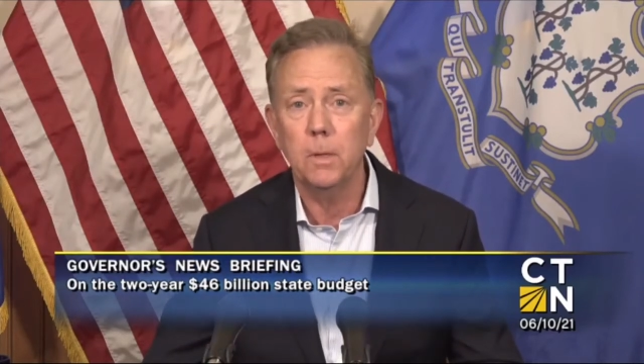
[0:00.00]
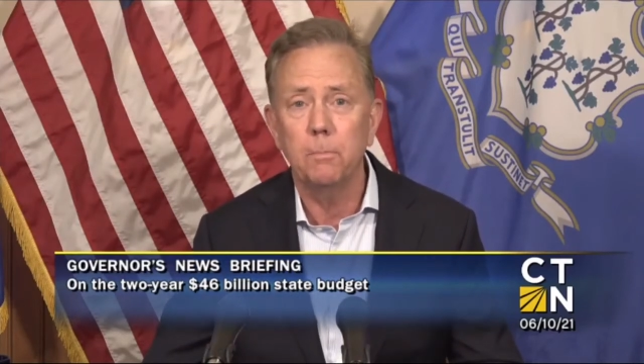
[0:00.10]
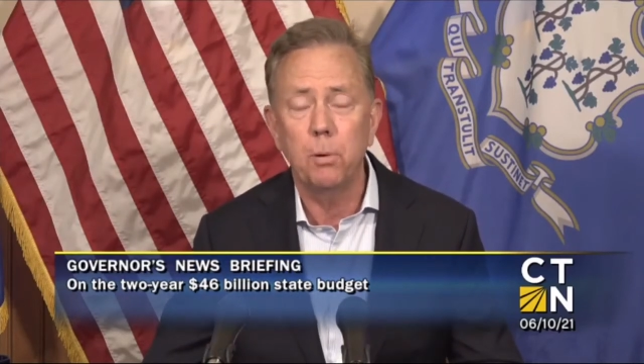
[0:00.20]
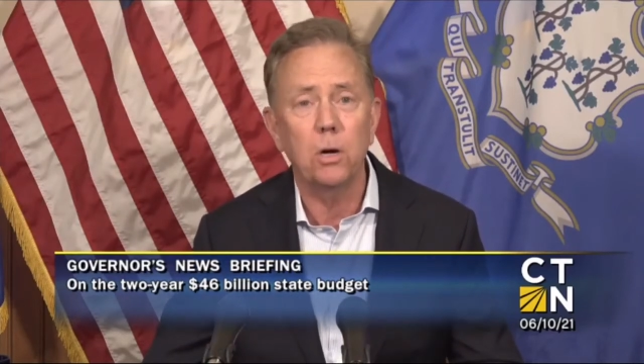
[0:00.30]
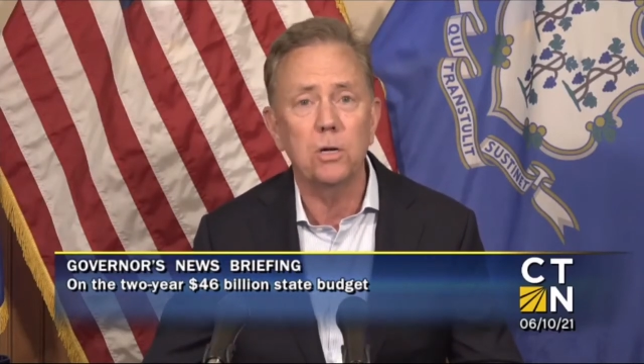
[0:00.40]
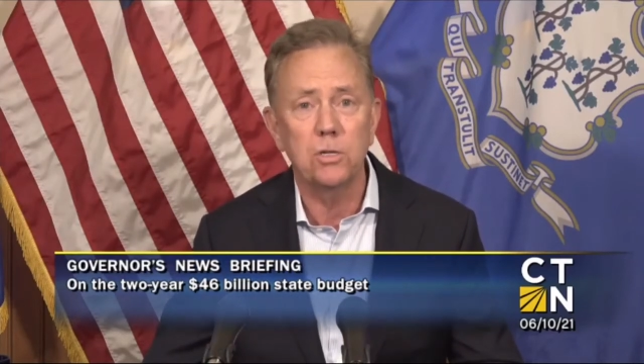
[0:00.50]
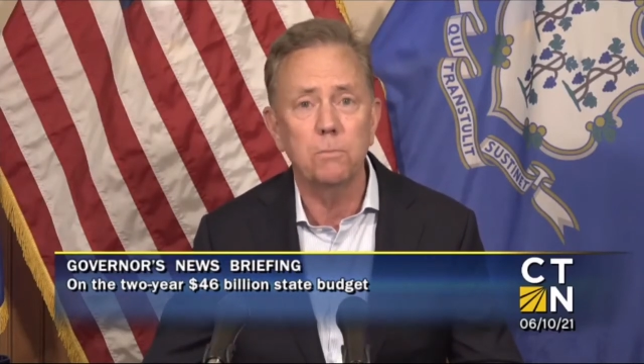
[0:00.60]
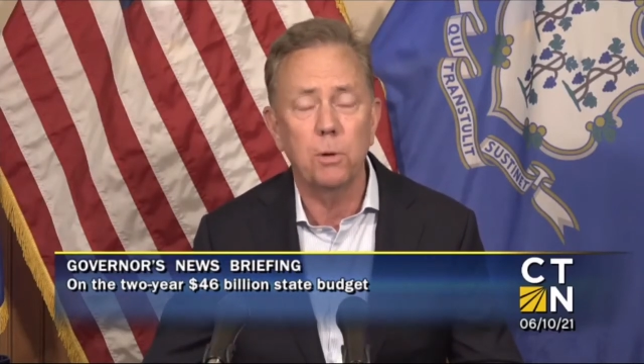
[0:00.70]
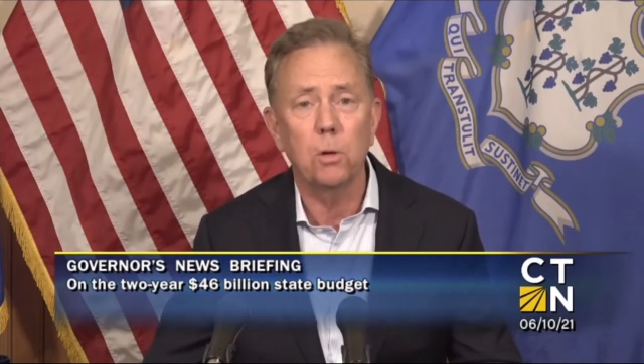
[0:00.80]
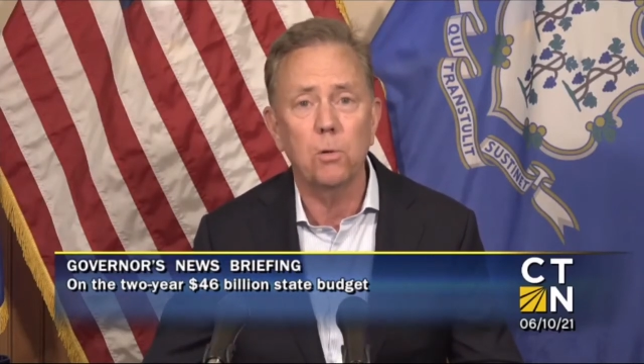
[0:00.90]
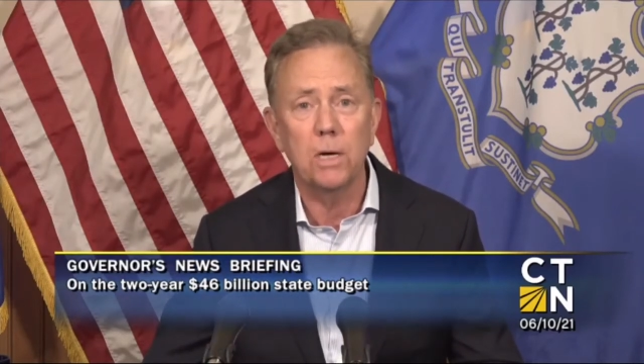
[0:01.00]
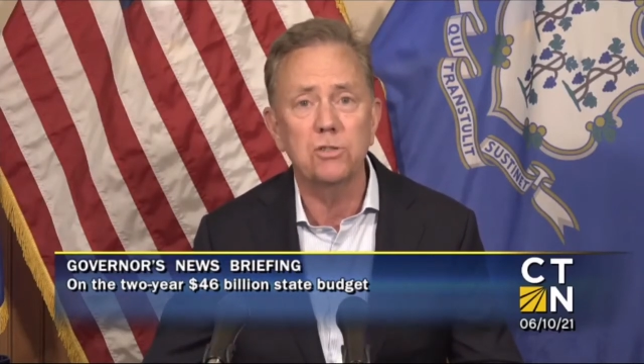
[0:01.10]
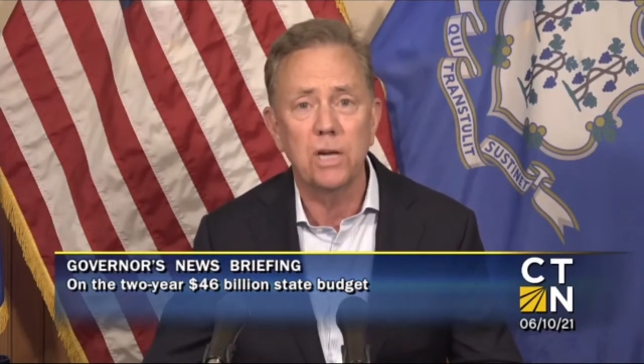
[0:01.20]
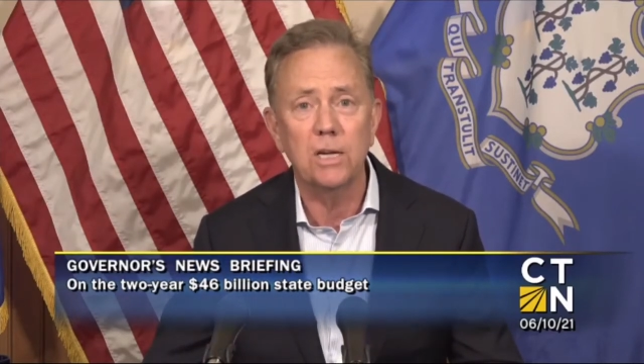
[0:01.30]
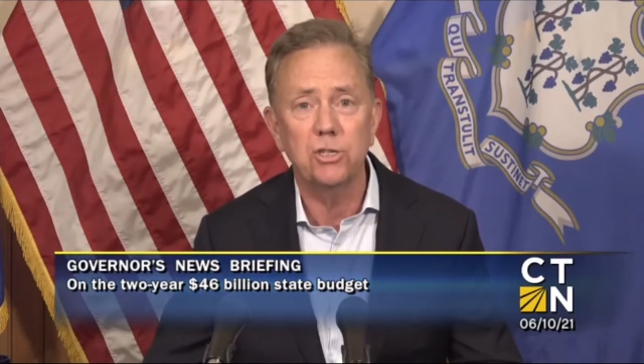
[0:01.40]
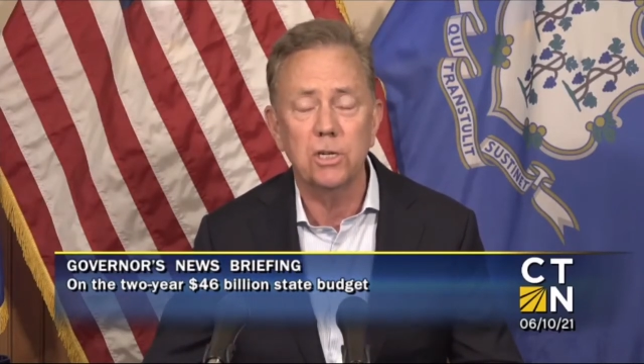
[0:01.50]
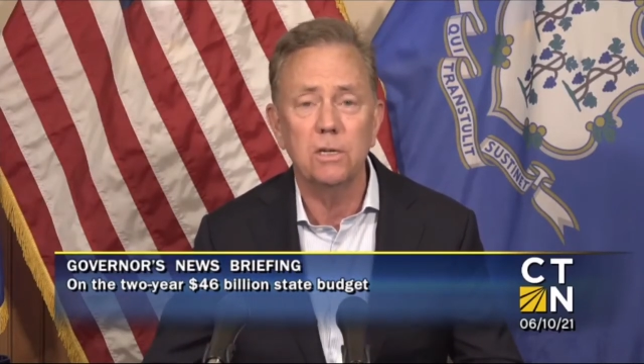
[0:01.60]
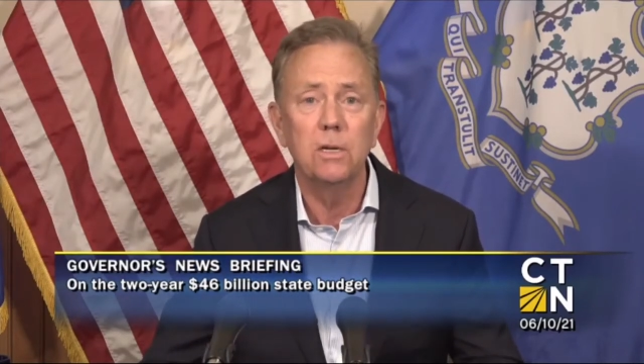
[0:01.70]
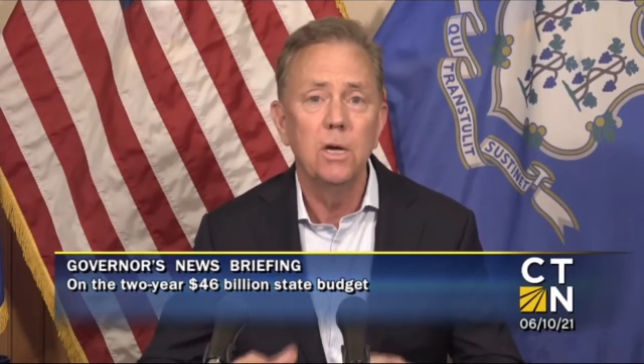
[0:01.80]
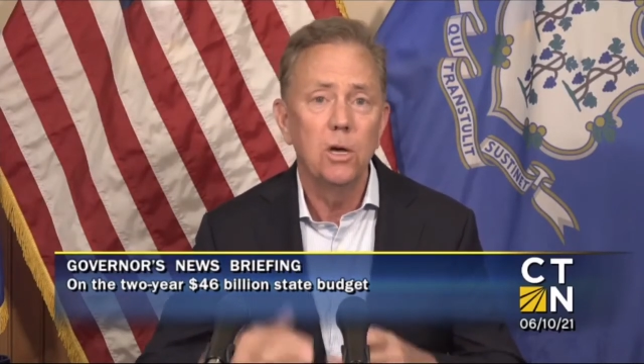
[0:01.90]
a partisan
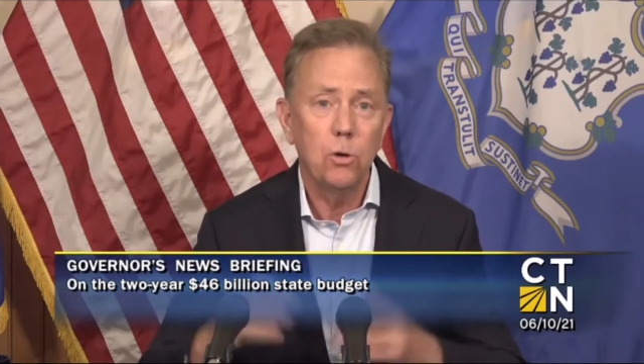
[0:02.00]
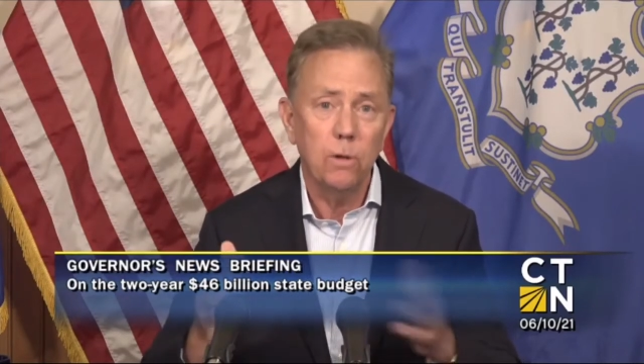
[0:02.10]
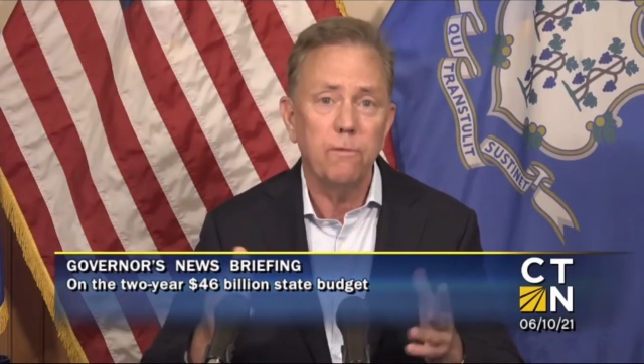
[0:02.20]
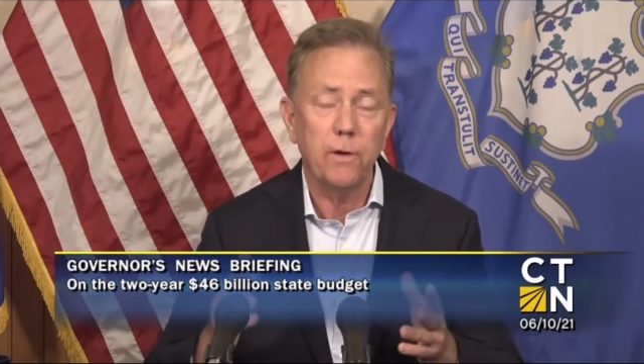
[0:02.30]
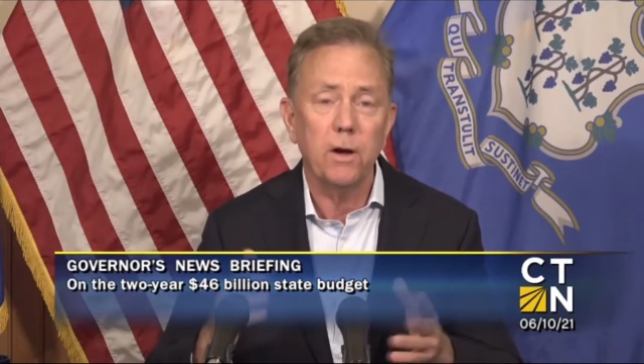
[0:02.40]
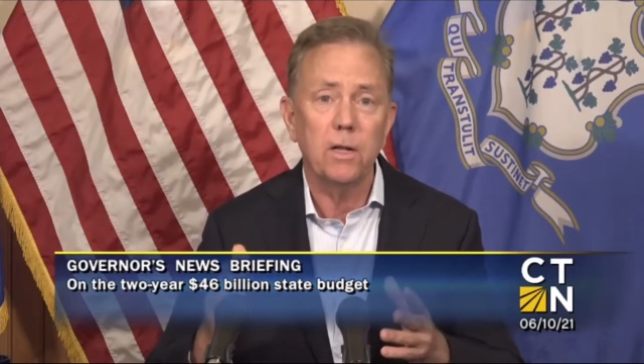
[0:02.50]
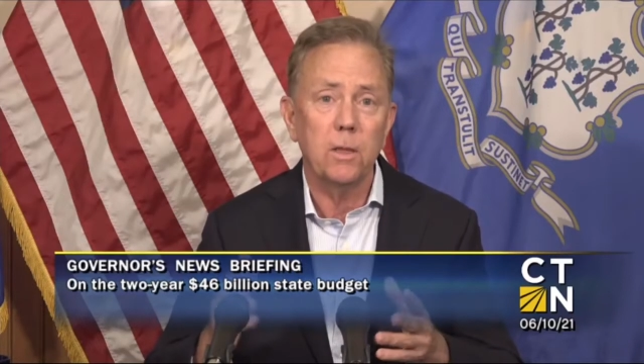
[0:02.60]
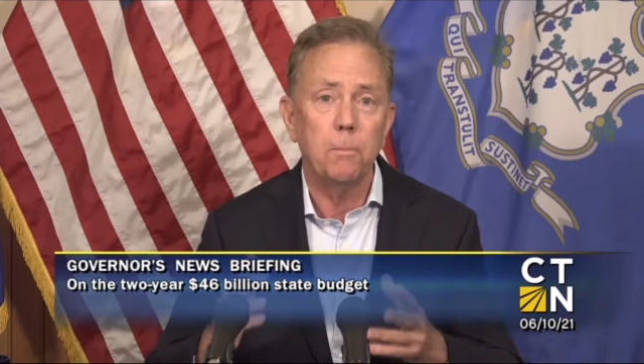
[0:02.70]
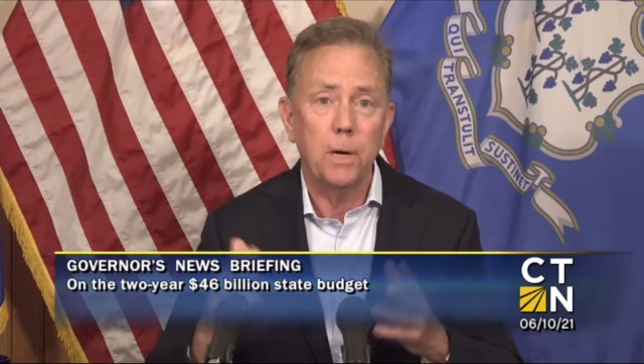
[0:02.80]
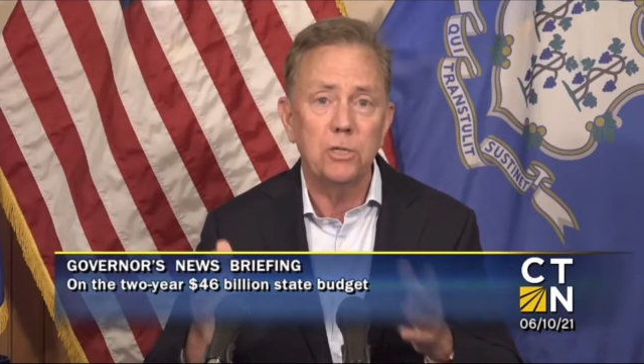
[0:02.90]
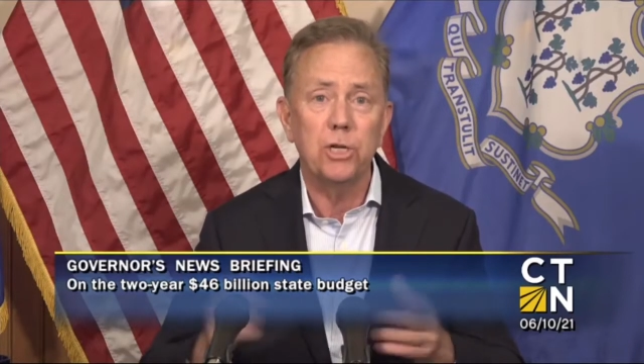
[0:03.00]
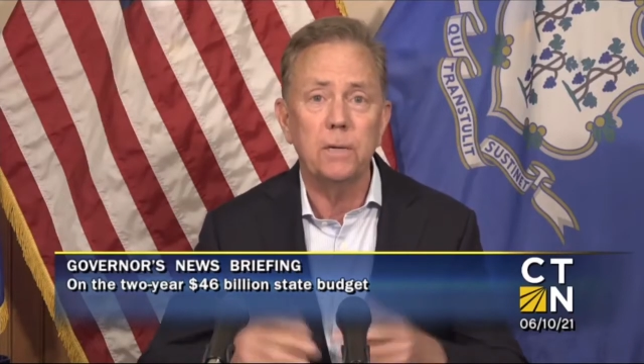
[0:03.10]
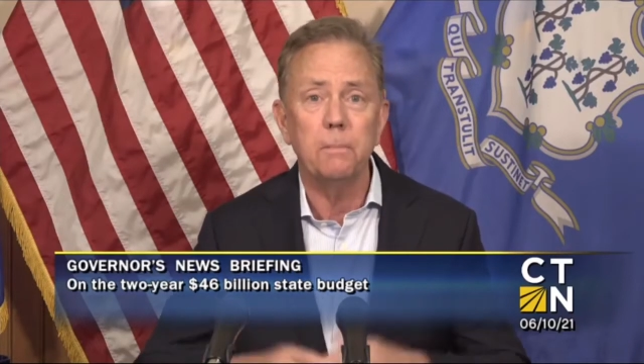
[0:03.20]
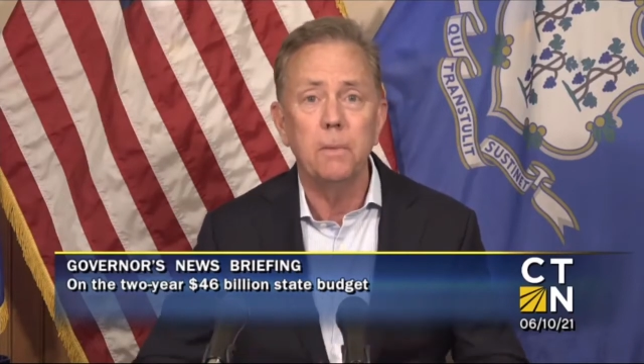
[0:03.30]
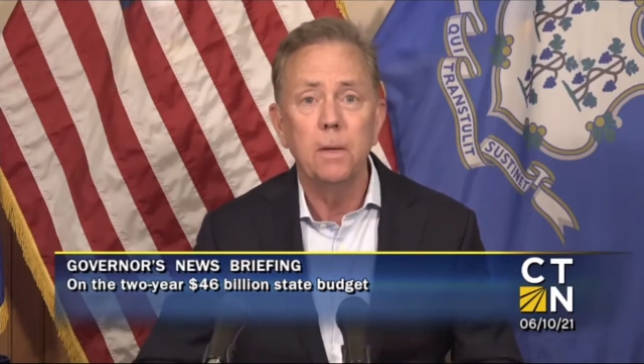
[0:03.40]
polarization, couldn't figure out the budget.